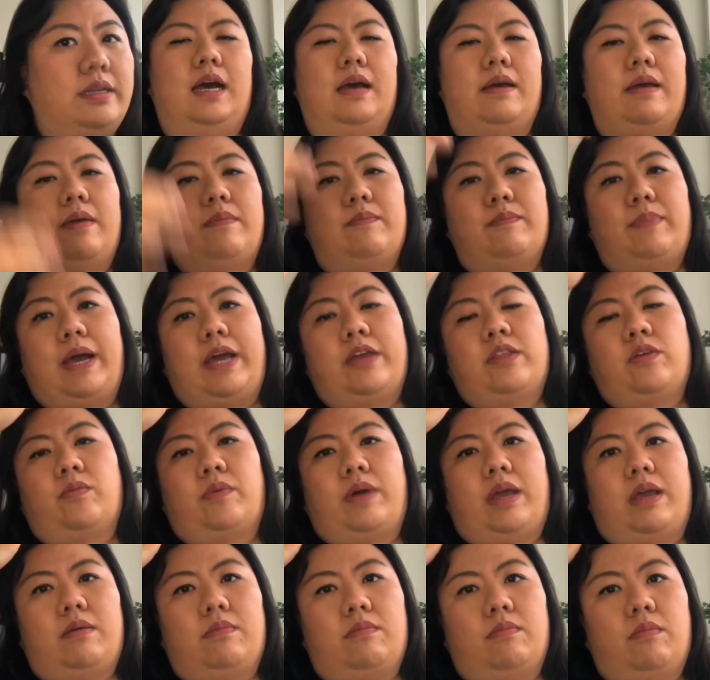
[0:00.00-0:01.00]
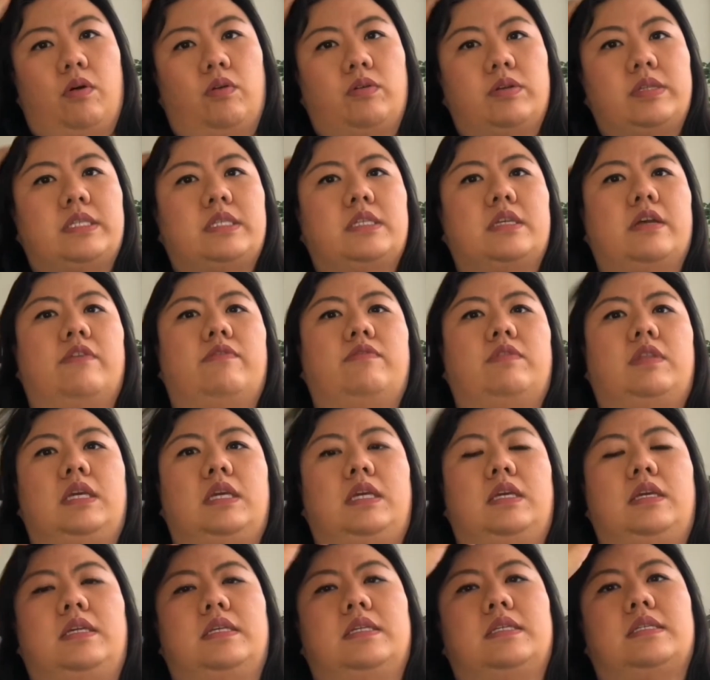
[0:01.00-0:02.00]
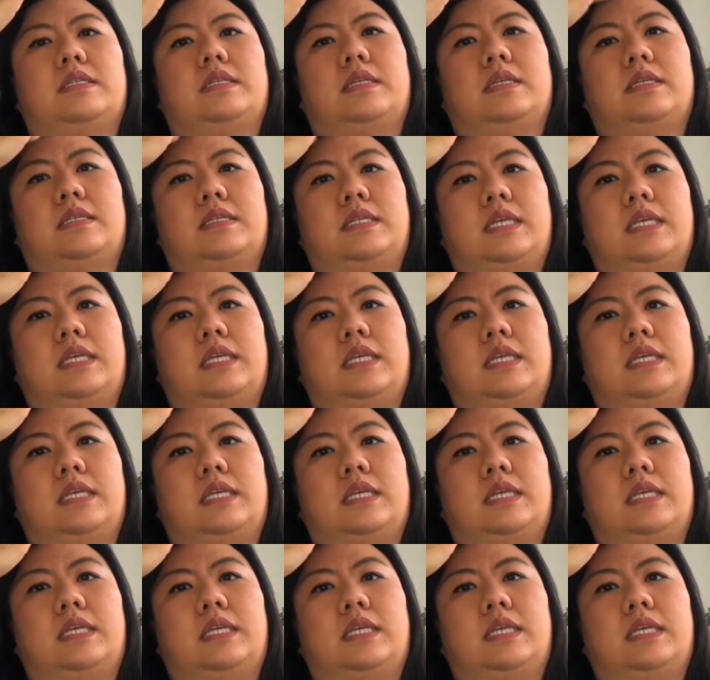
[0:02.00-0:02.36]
And by the way, most of these